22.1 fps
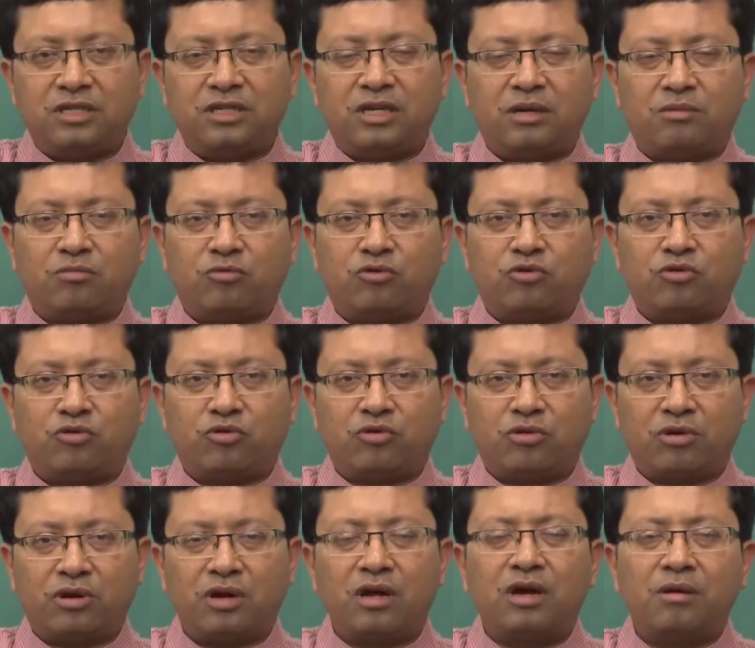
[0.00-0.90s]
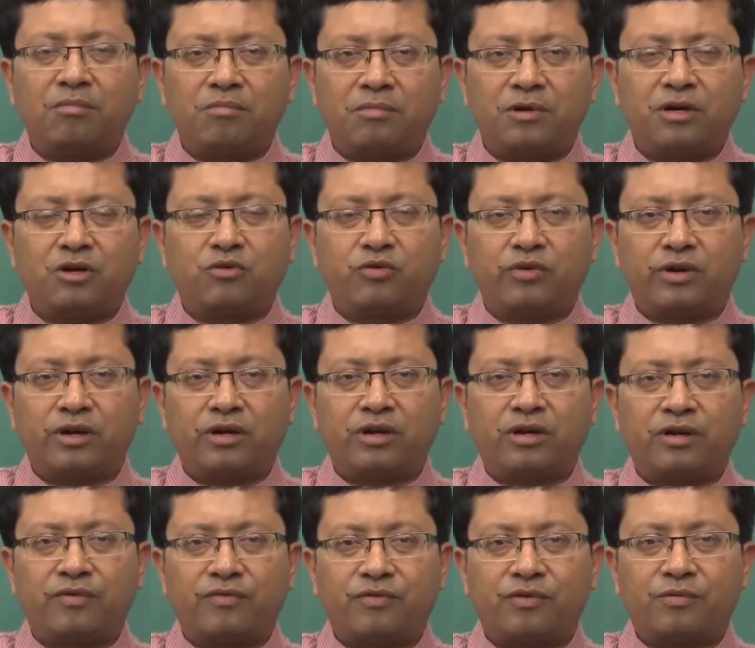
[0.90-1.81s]
and Motorola, but
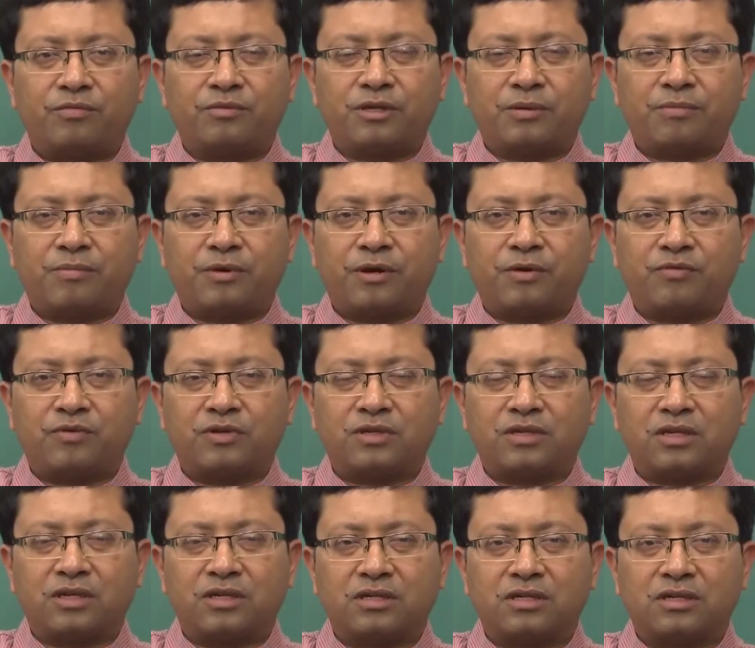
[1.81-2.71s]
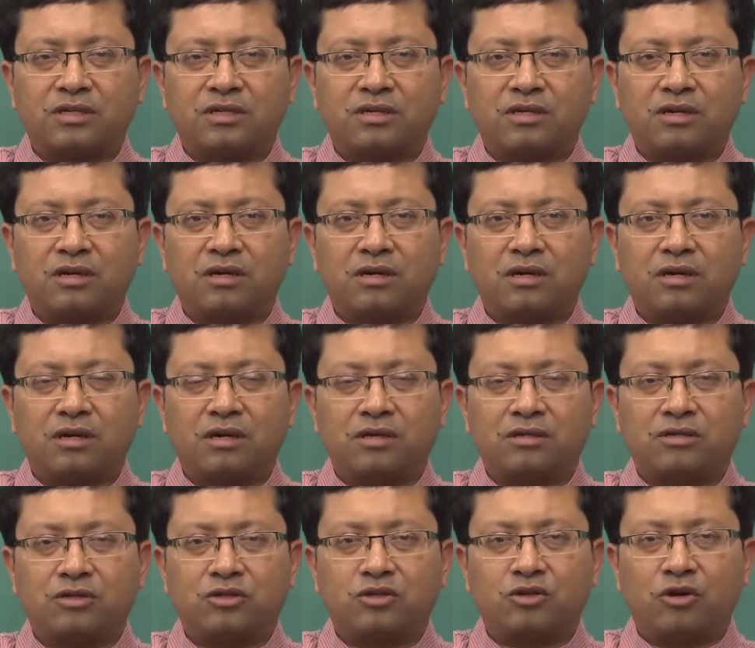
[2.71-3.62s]
Toyota from Japan was considered a
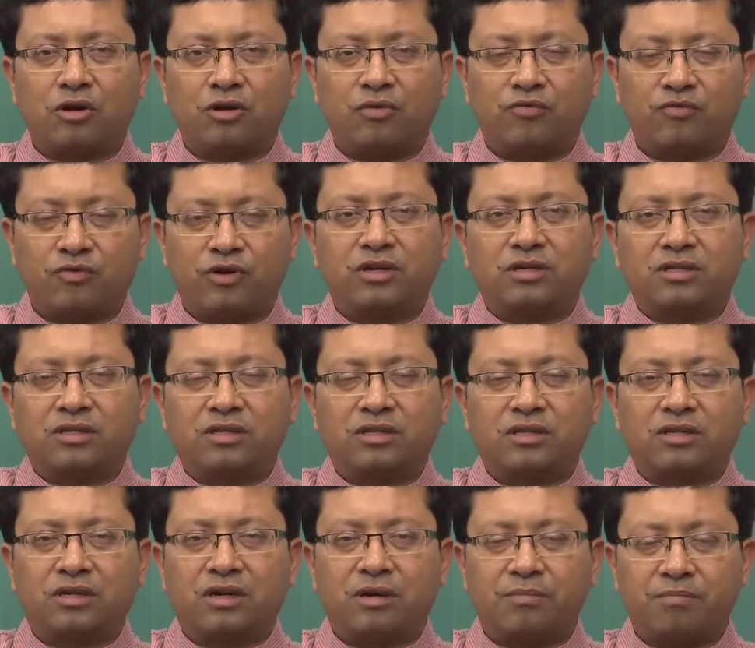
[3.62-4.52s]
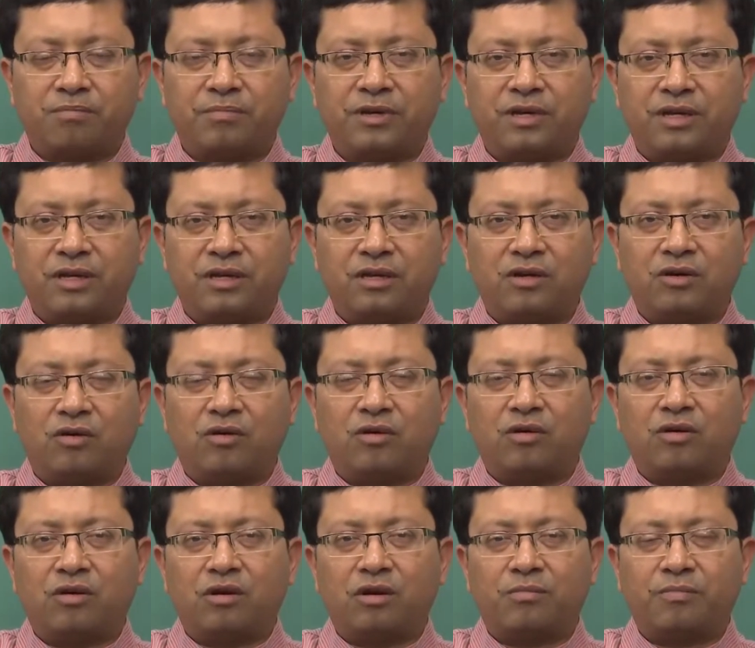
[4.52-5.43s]
stalwart company
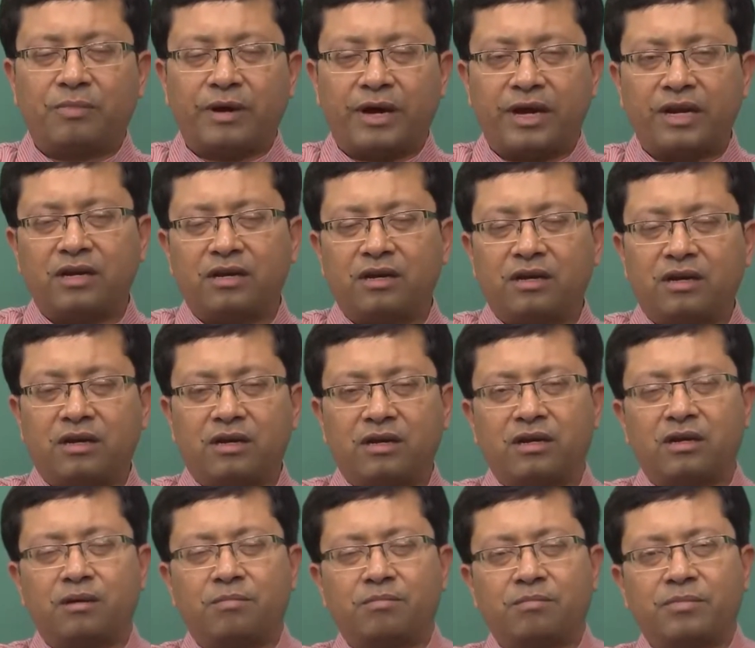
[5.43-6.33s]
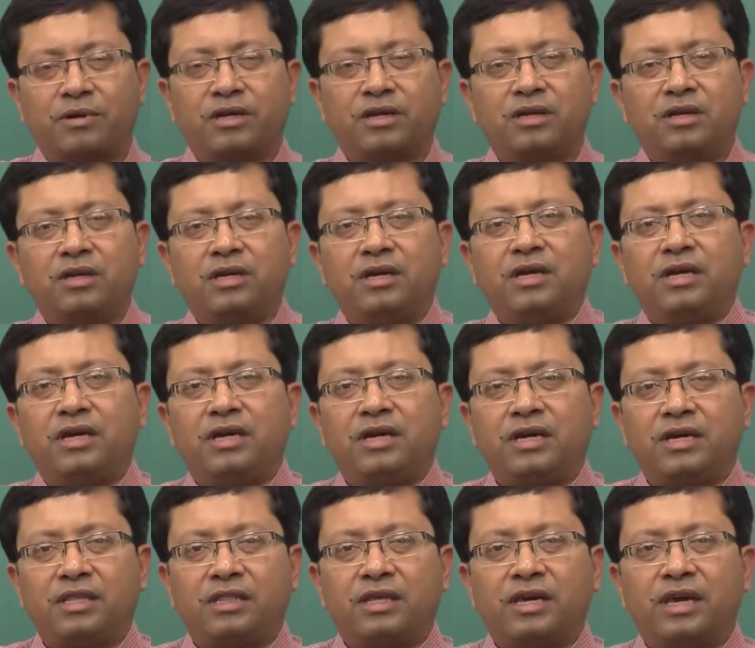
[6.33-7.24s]
or a pioneering company
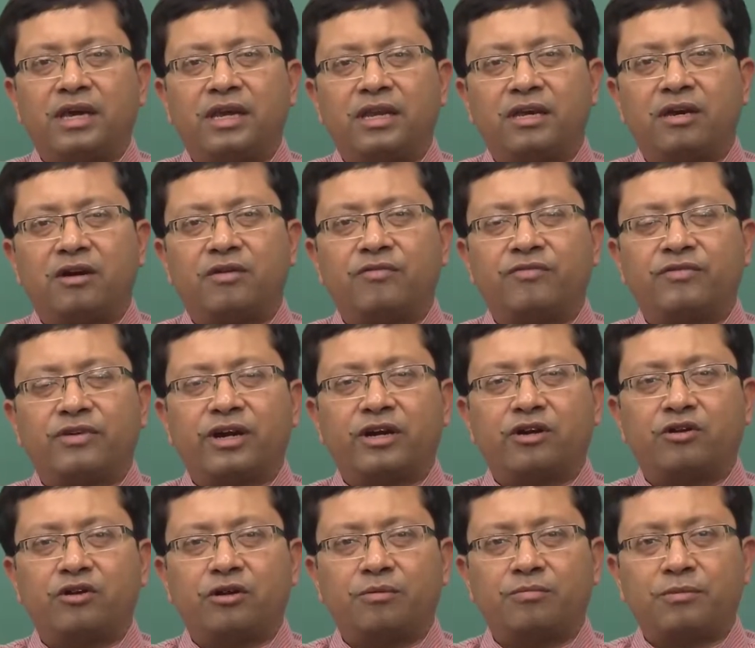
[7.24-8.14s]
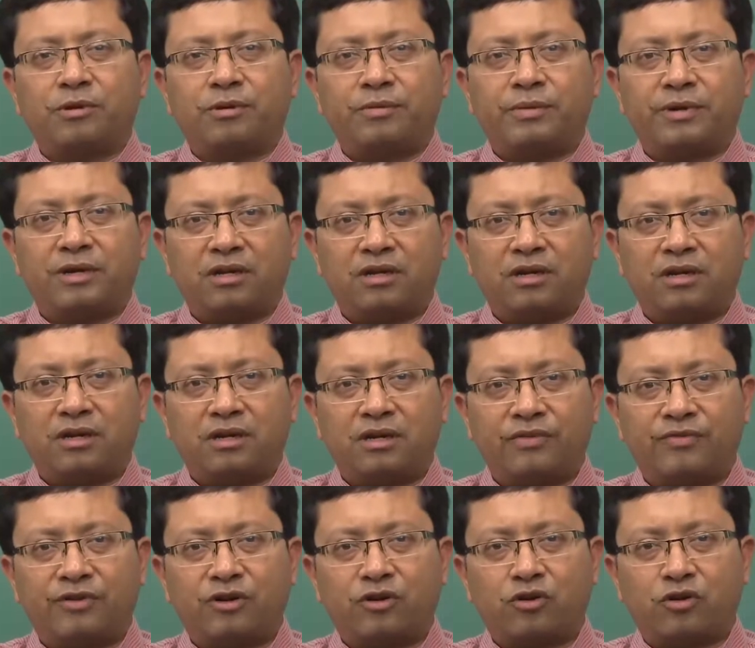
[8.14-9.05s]
in the area of trying to implement the
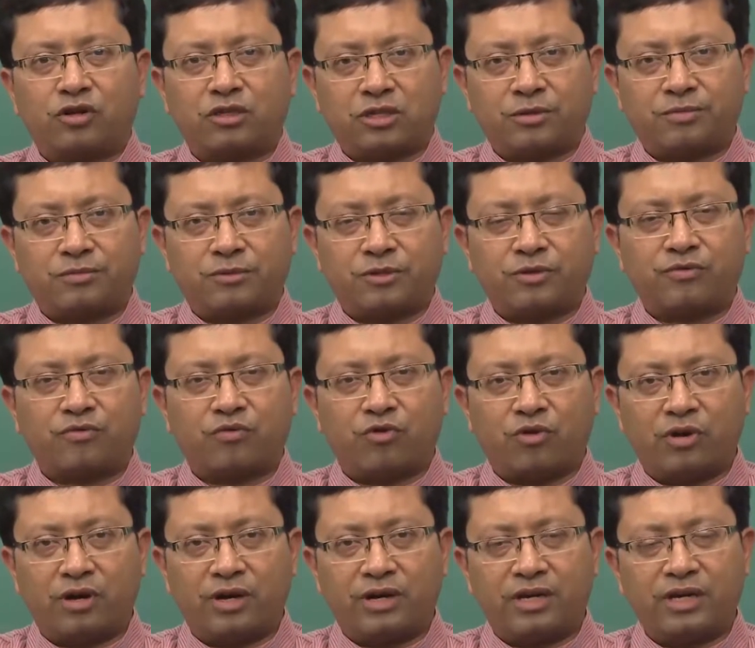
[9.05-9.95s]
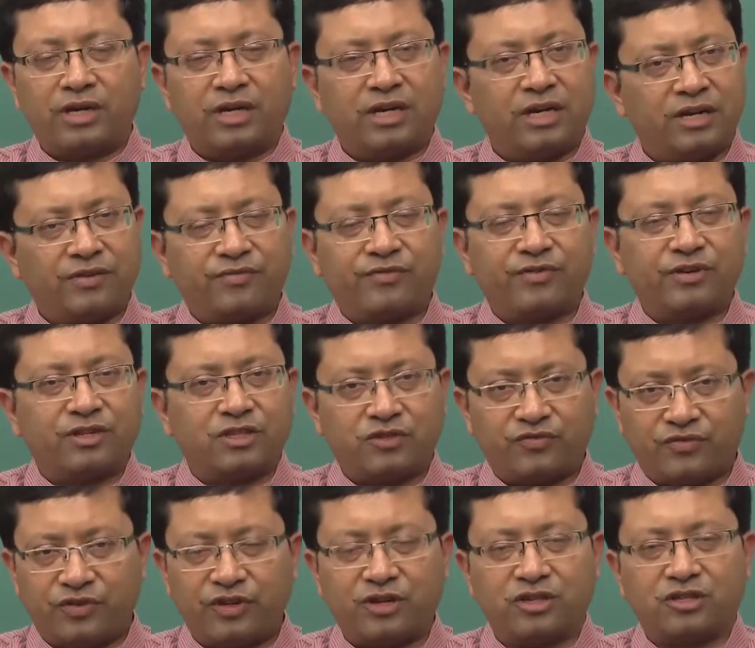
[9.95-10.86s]
different concepts of quality in different
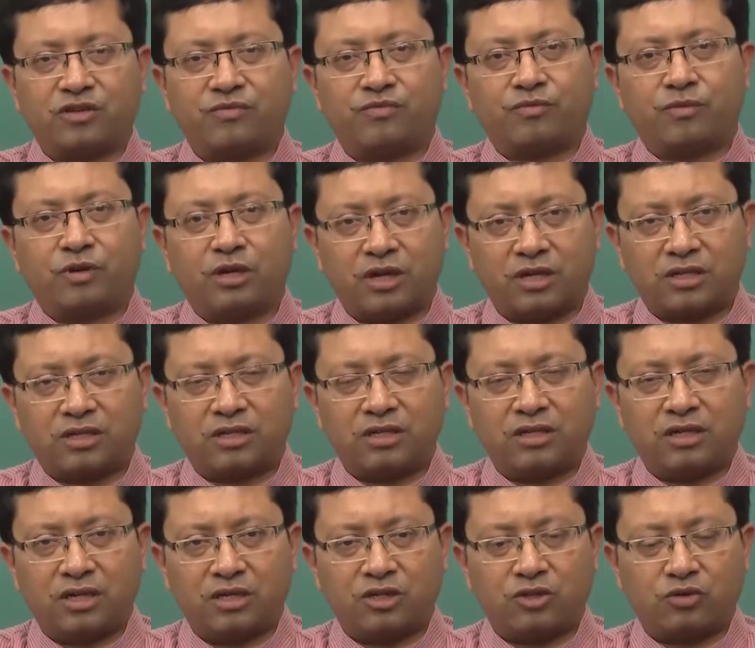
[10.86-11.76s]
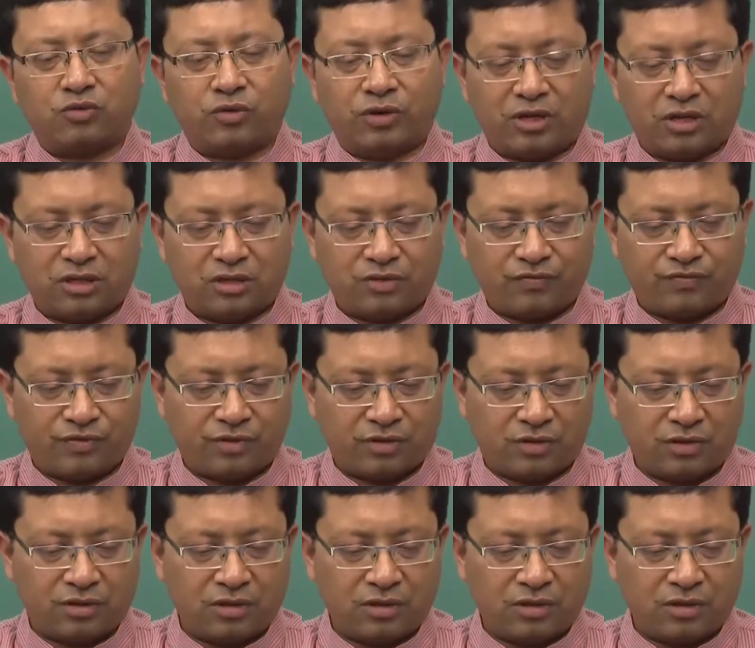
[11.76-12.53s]
spheres of production and so on and so forth.